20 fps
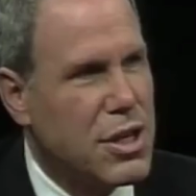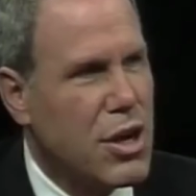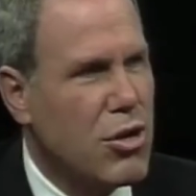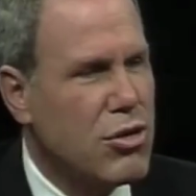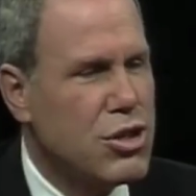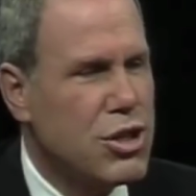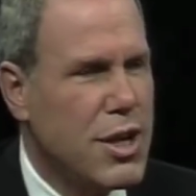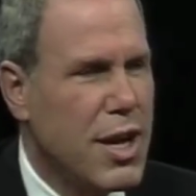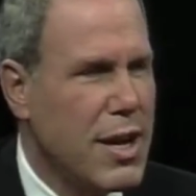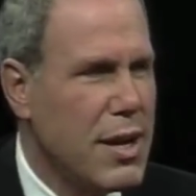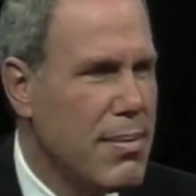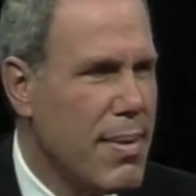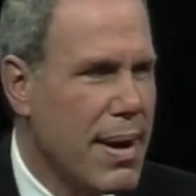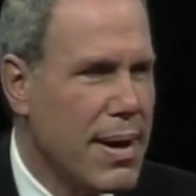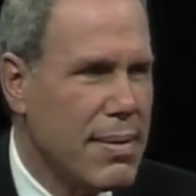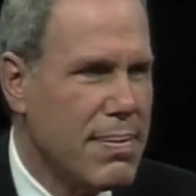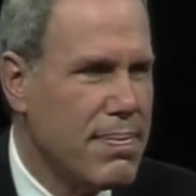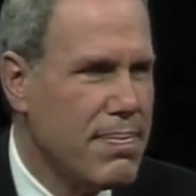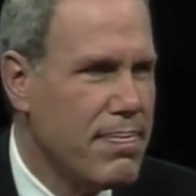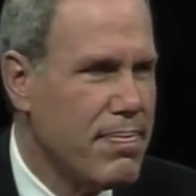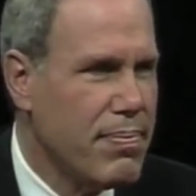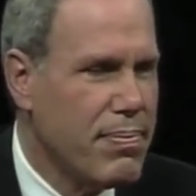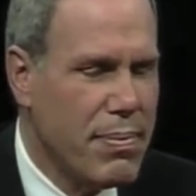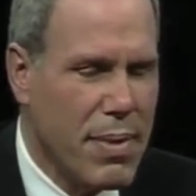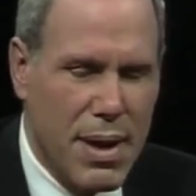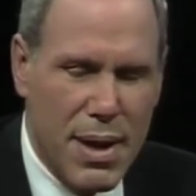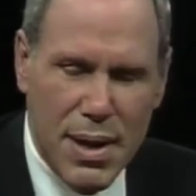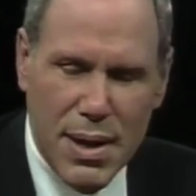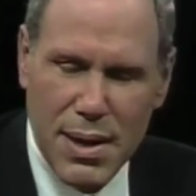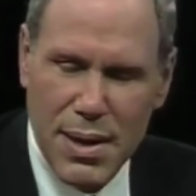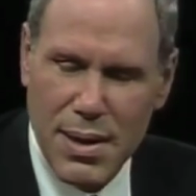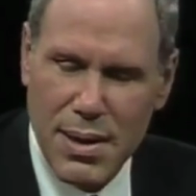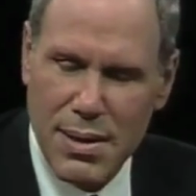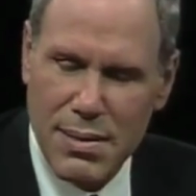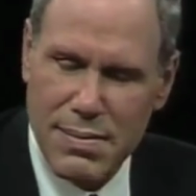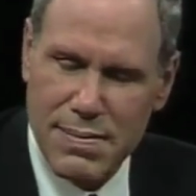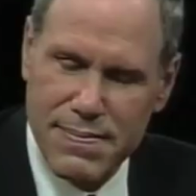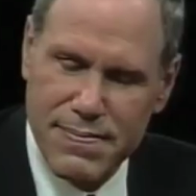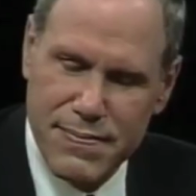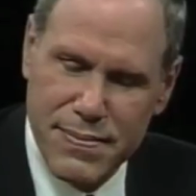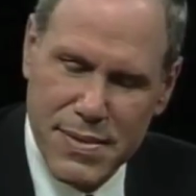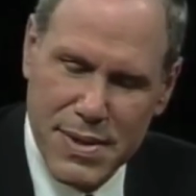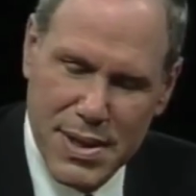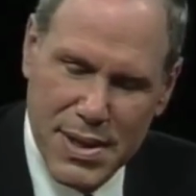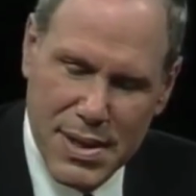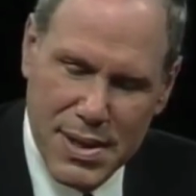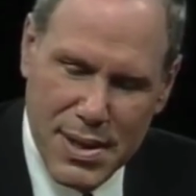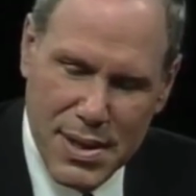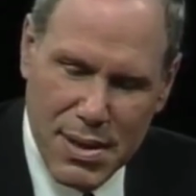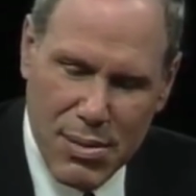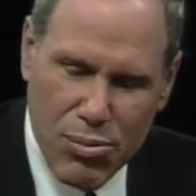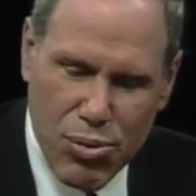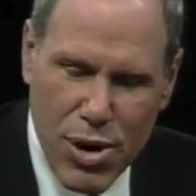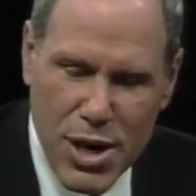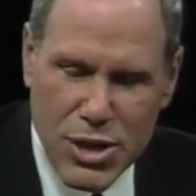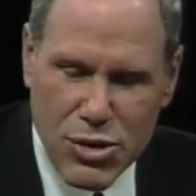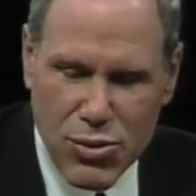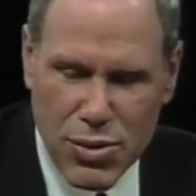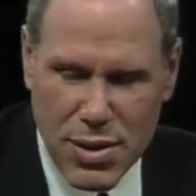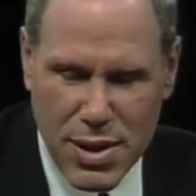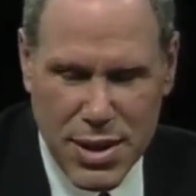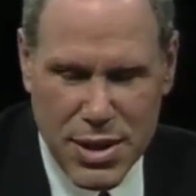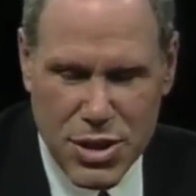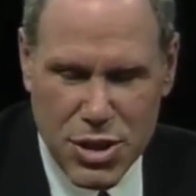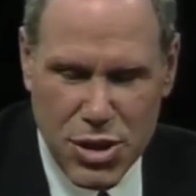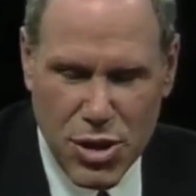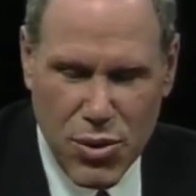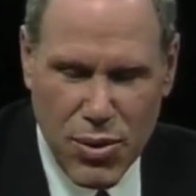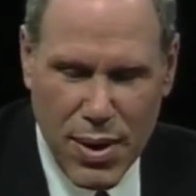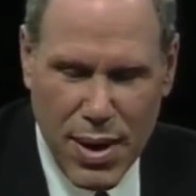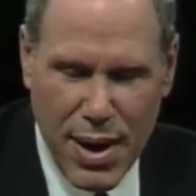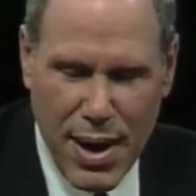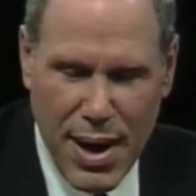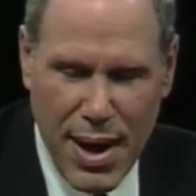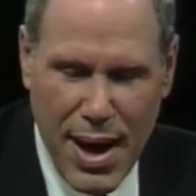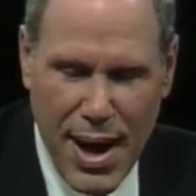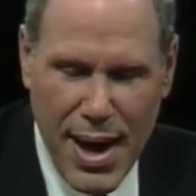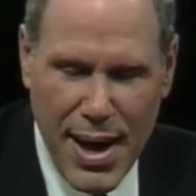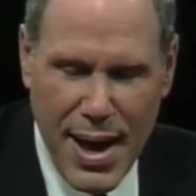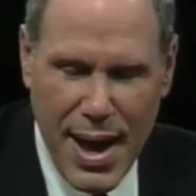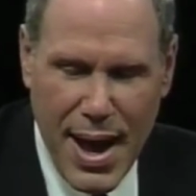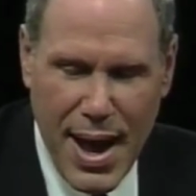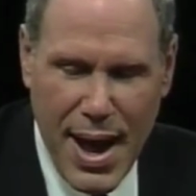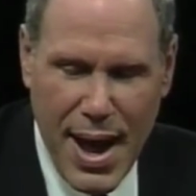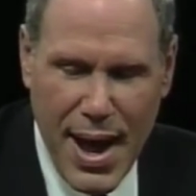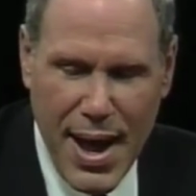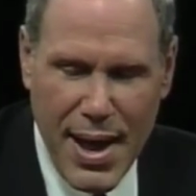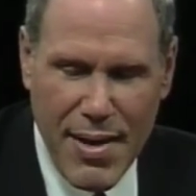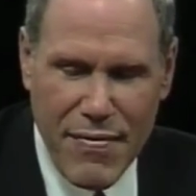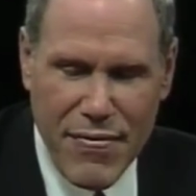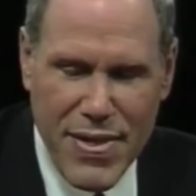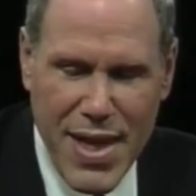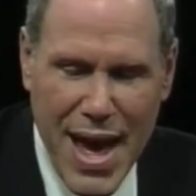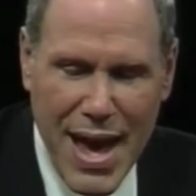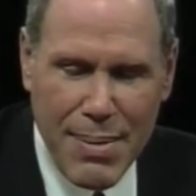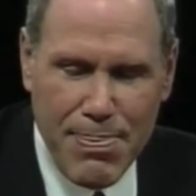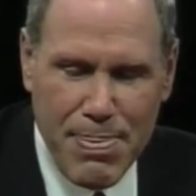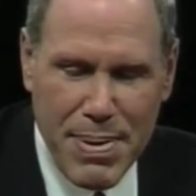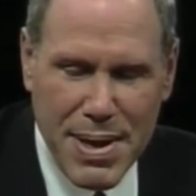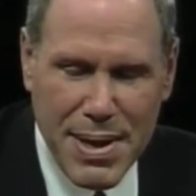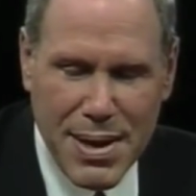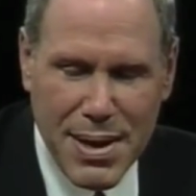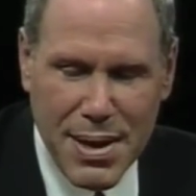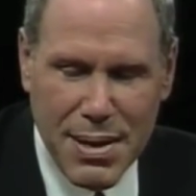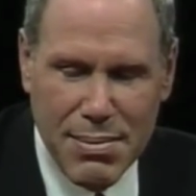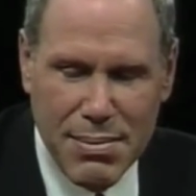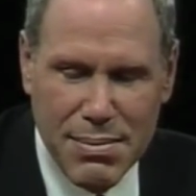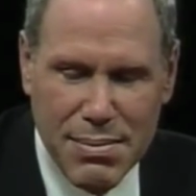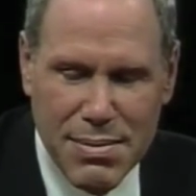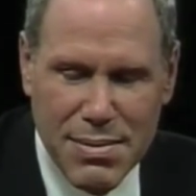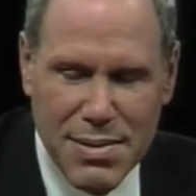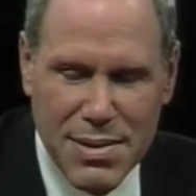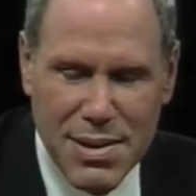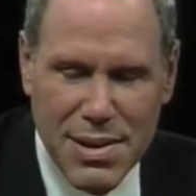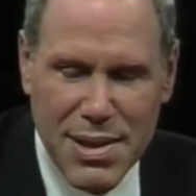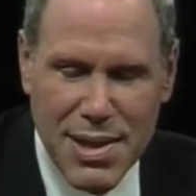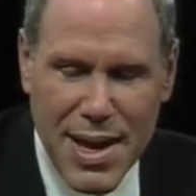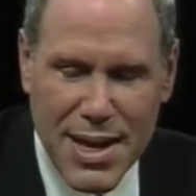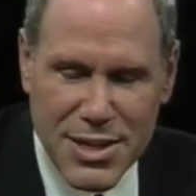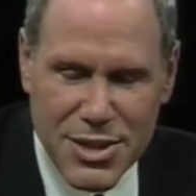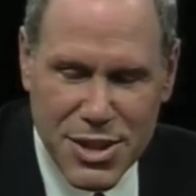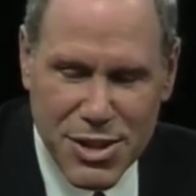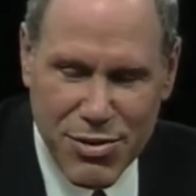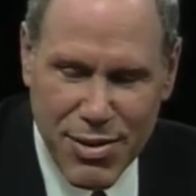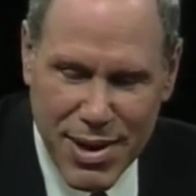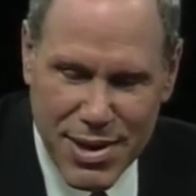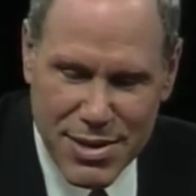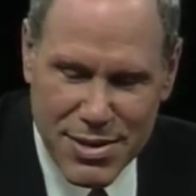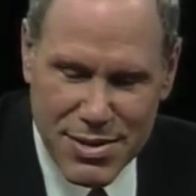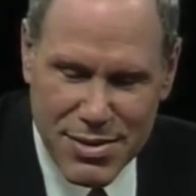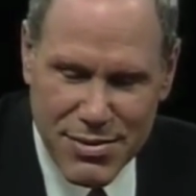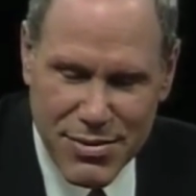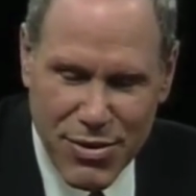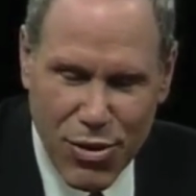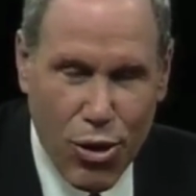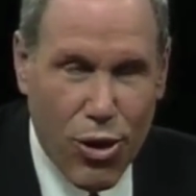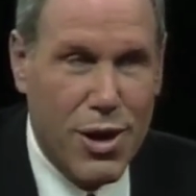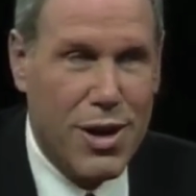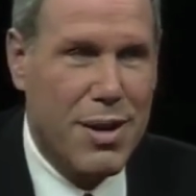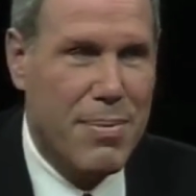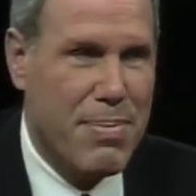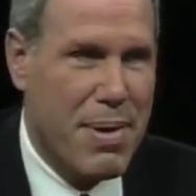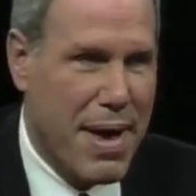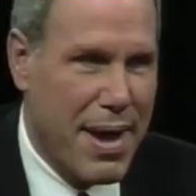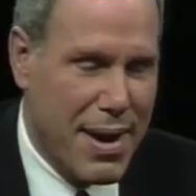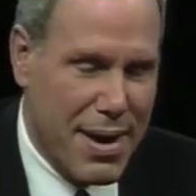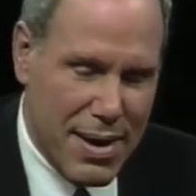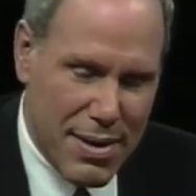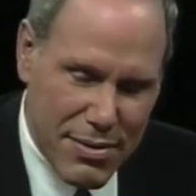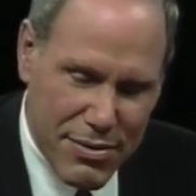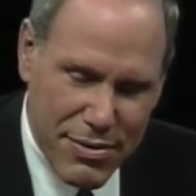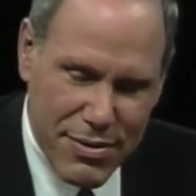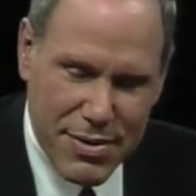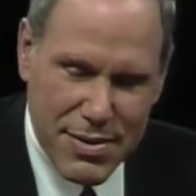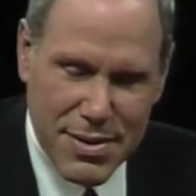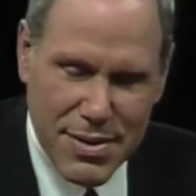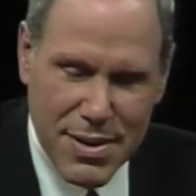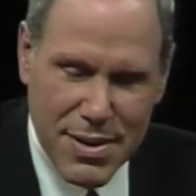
negotiating my press release. So I have not become less aggressive or competitive.